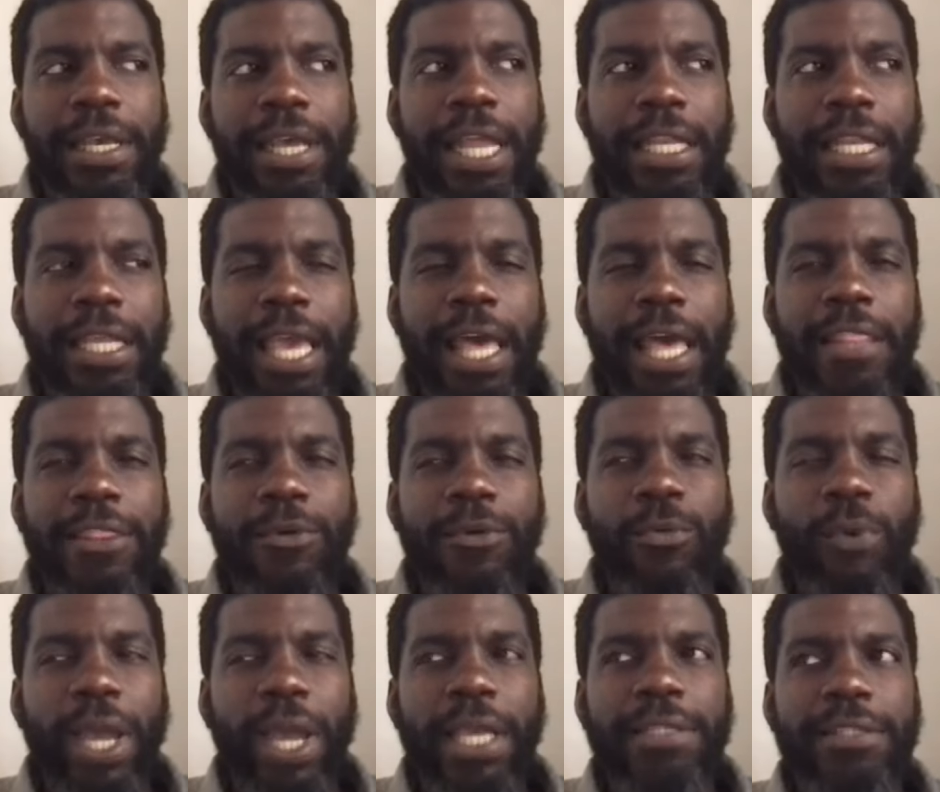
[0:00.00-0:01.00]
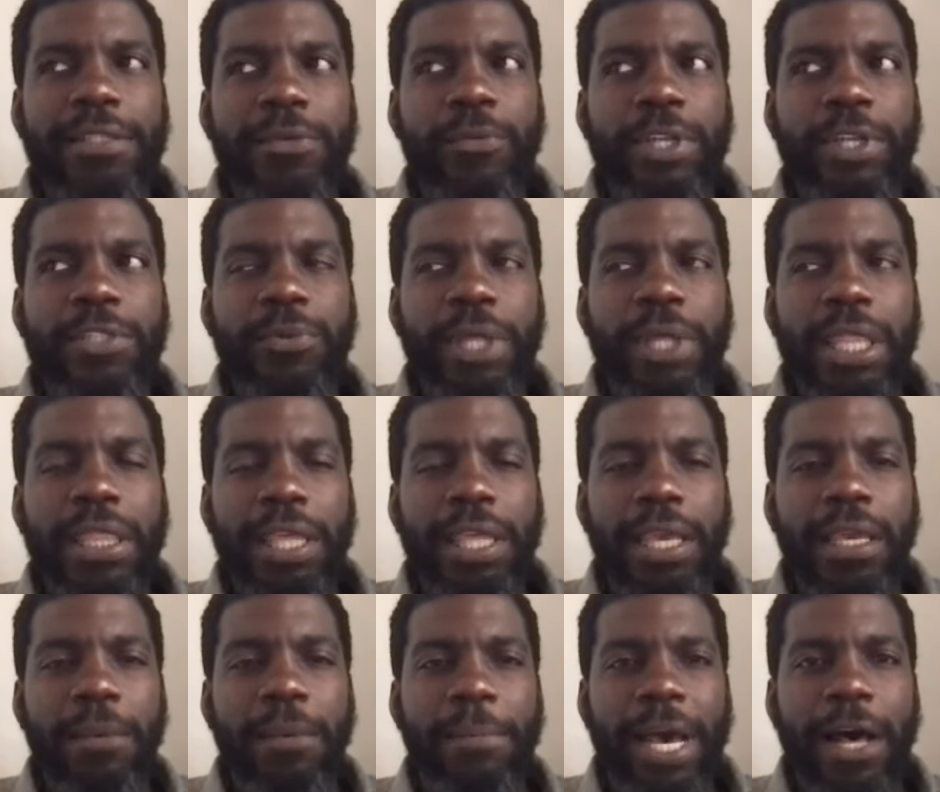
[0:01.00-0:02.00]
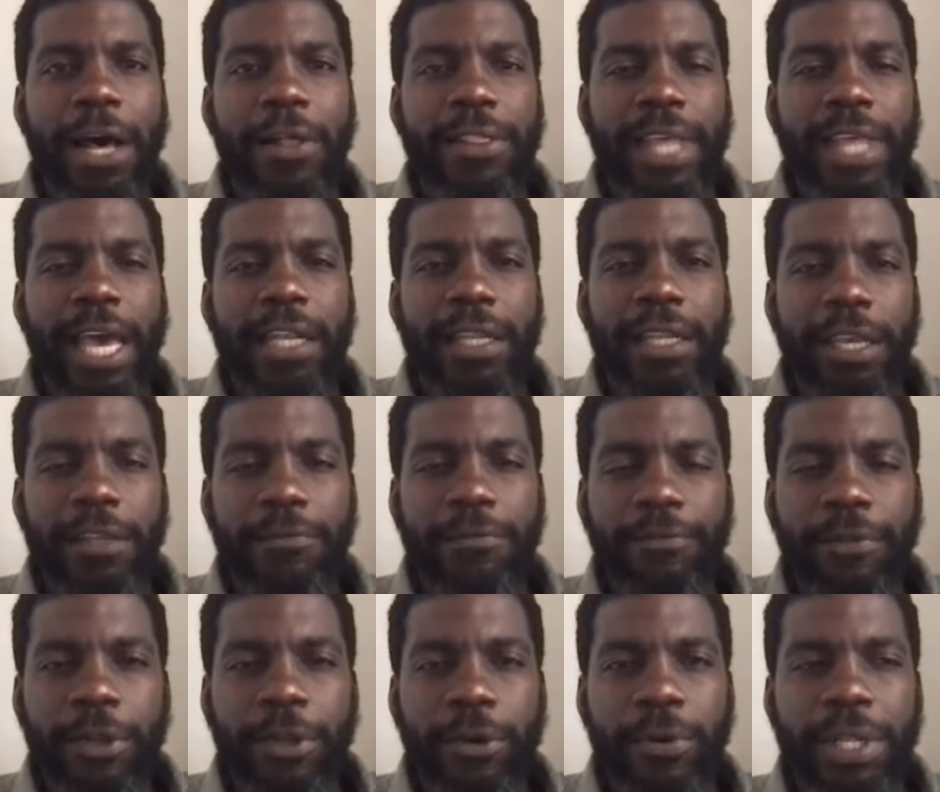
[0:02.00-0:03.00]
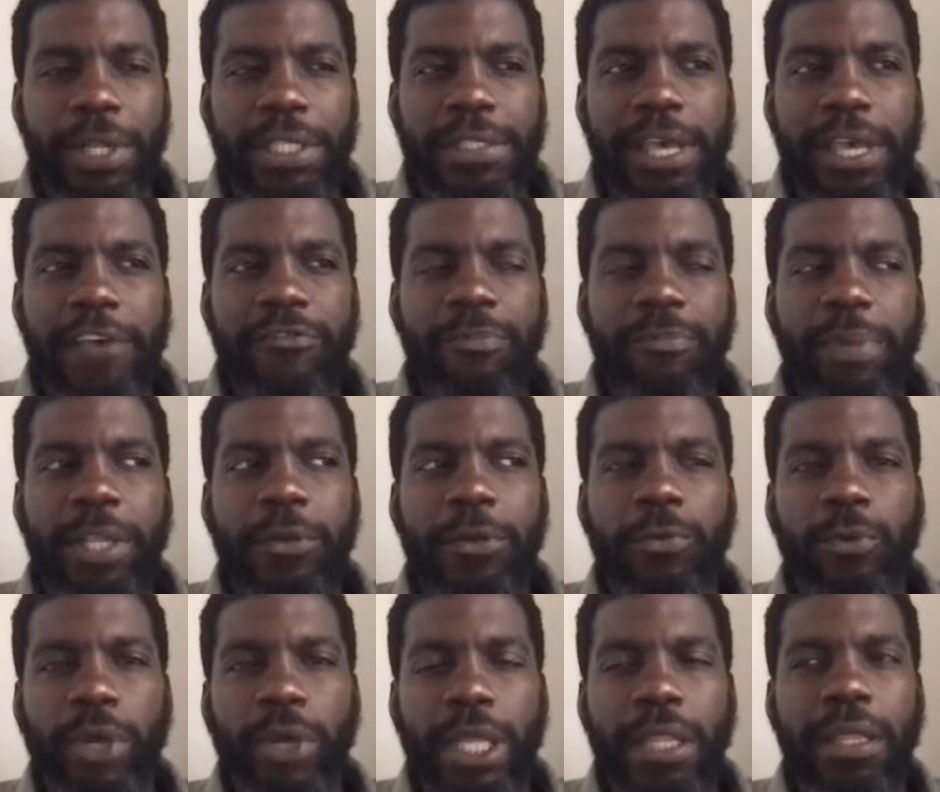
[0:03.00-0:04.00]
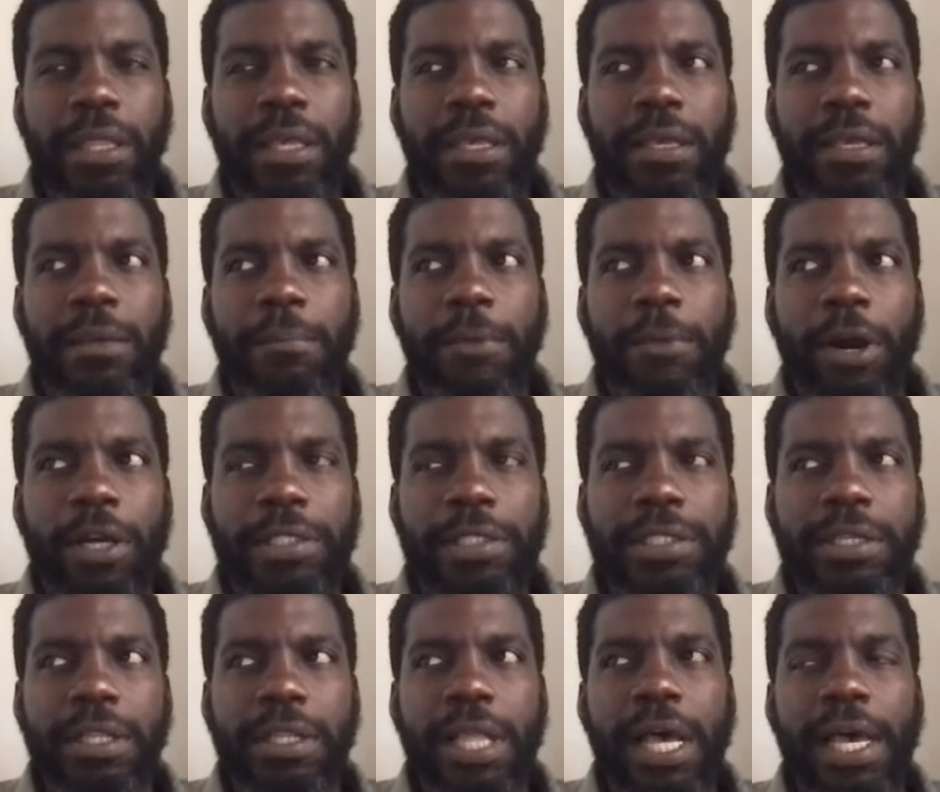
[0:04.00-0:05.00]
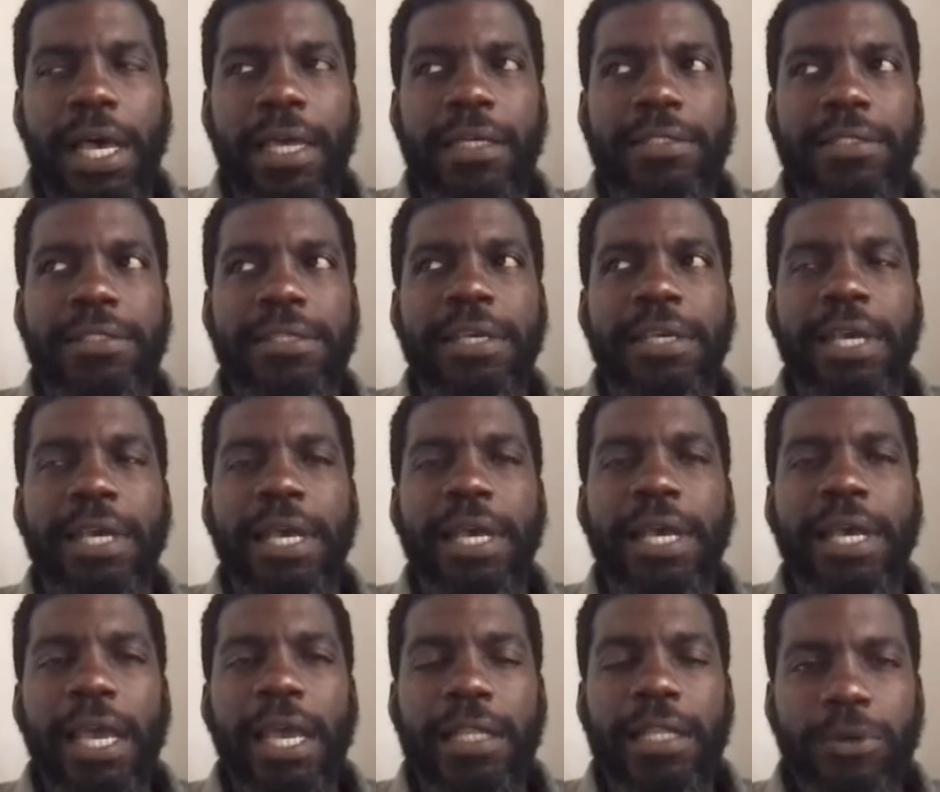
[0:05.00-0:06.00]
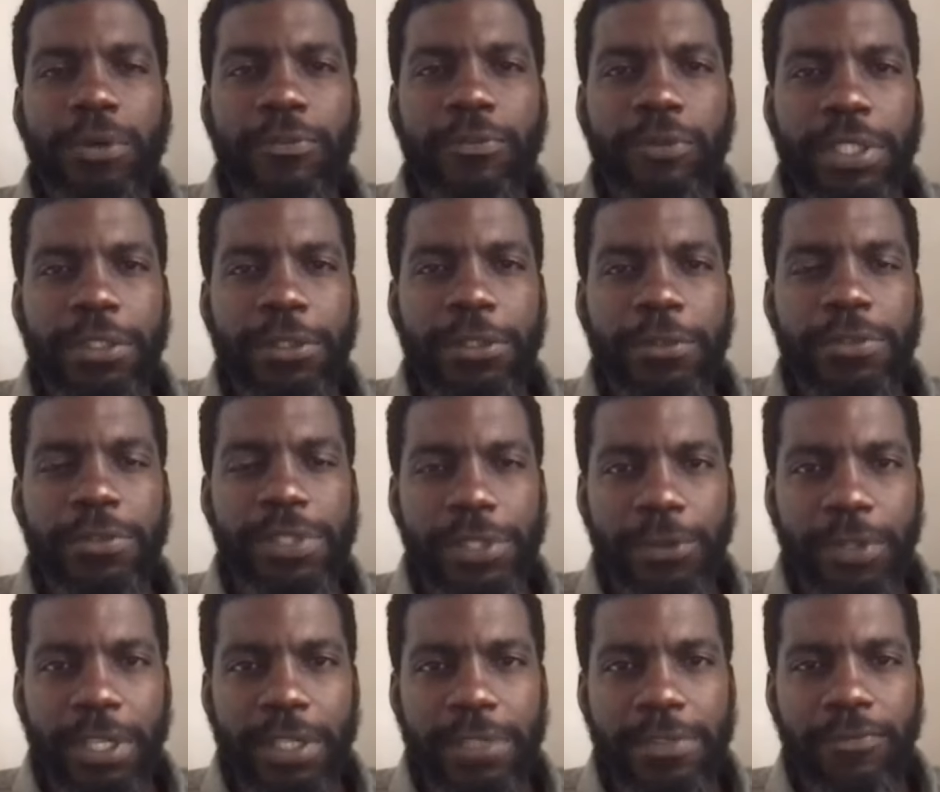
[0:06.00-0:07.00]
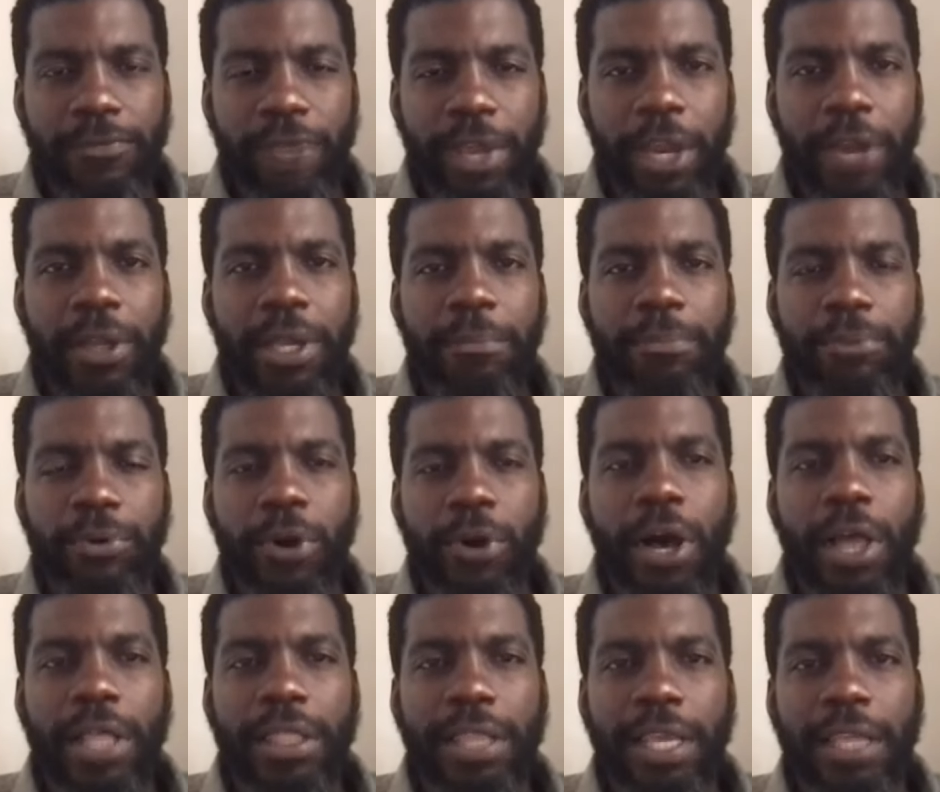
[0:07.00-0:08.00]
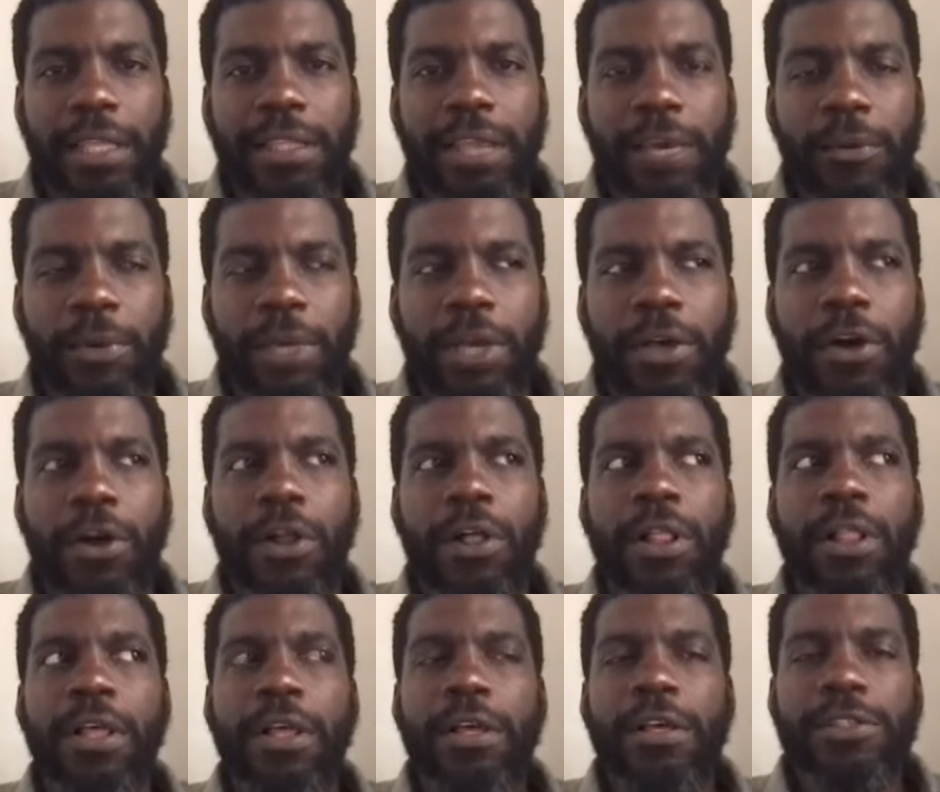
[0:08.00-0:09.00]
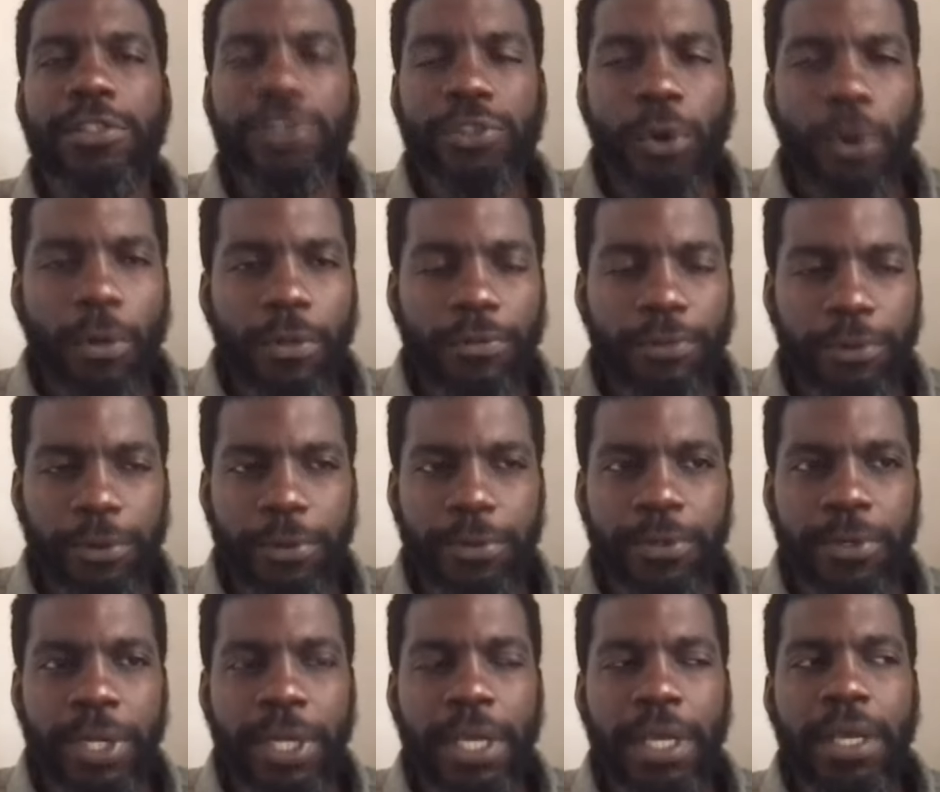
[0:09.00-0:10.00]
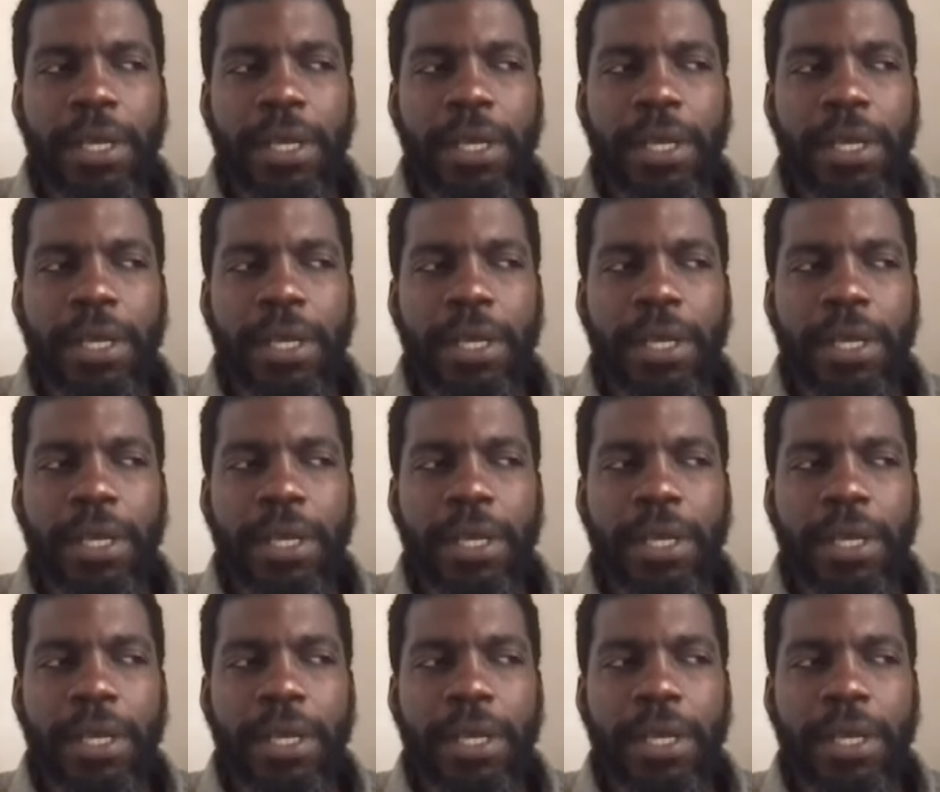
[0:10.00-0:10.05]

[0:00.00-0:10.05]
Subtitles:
And yet the ways in which we think about that influence have been really marginalized and sort of reduced to this very broad thing that we call soul food.